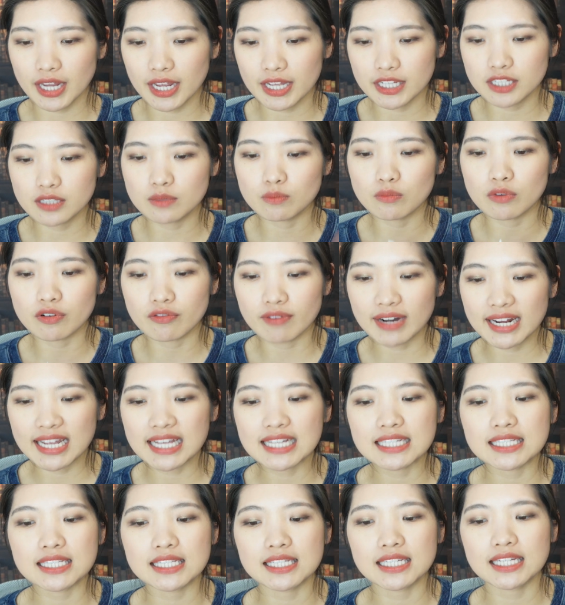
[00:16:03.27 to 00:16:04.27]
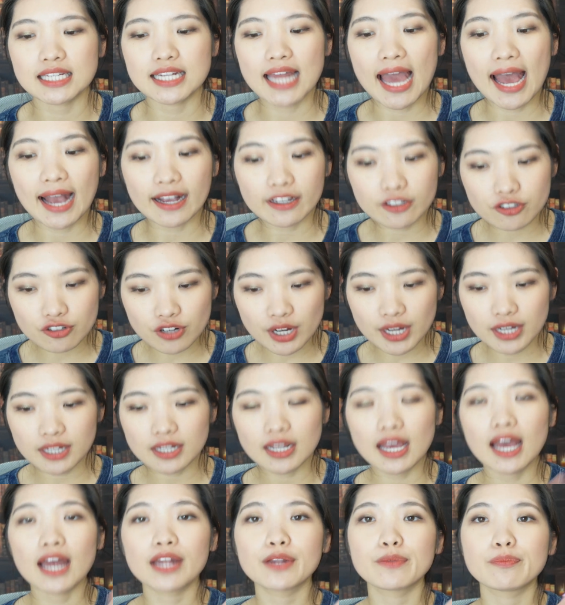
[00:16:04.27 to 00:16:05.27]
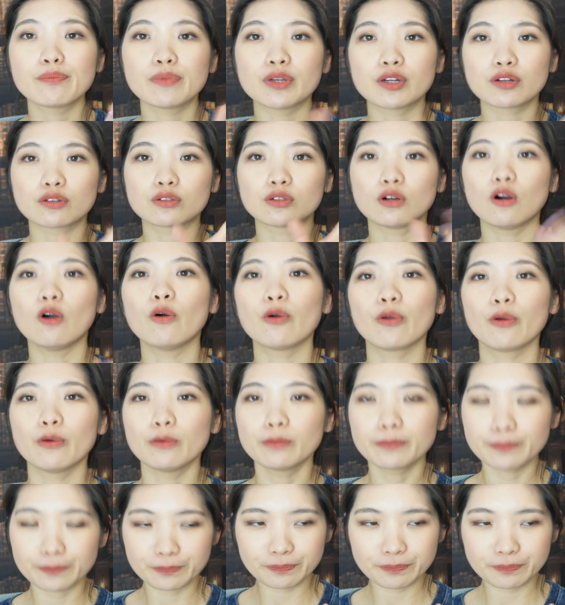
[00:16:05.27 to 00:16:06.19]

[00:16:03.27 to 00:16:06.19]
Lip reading: is moringa seed extract and mineral oil.